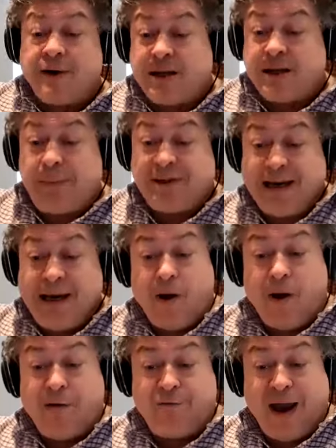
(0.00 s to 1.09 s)
the placebo
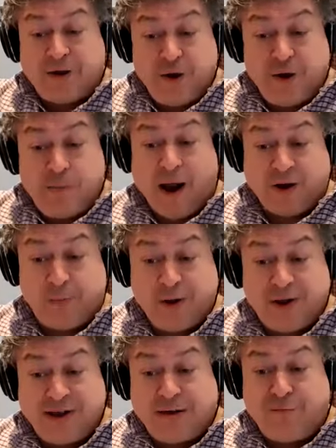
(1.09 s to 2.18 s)
effect too much
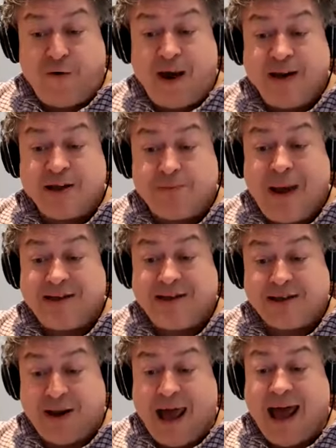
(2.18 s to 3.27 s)
because it defines
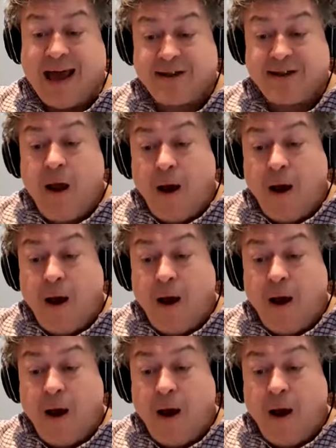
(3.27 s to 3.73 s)
medicine as